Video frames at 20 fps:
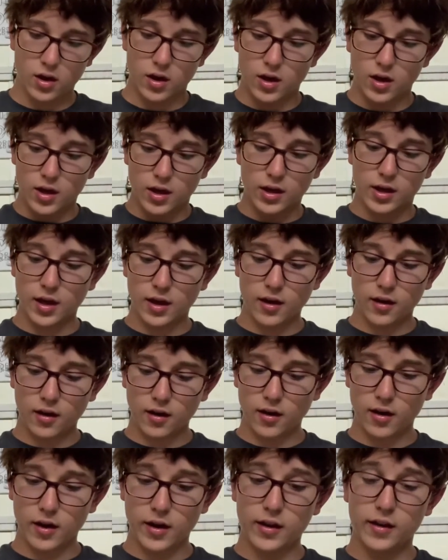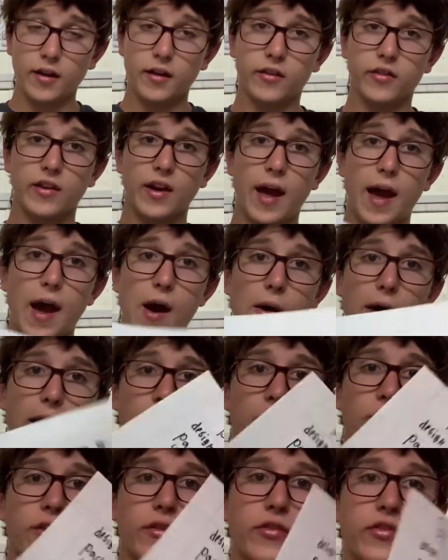Here, it is now
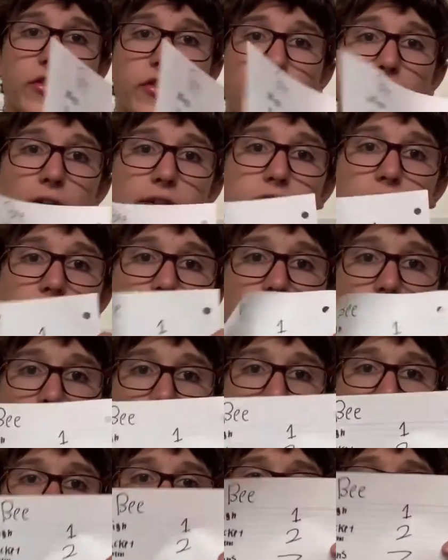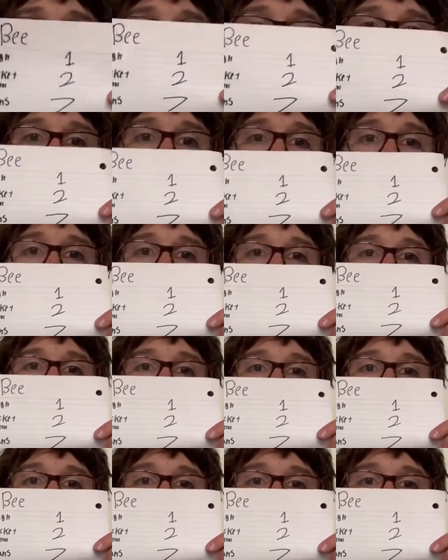out of 70. Here are the final